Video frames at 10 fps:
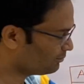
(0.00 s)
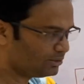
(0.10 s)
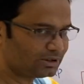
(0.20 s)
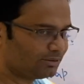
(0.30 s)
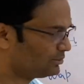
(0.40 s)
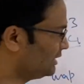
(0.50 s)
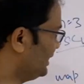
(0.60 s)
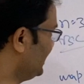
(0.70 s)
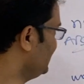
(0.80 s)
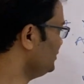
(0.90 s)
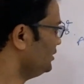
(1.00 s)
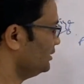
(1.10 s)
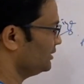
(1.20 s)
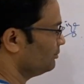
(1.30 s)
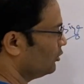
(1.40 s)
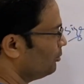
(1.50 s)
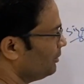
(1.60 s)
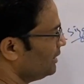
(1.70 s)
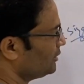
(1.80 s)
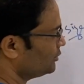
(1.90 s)
become the N, the
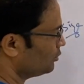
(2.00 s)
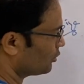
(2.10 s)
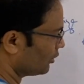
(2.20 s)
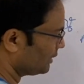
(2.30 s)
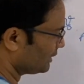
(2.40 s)
moment you count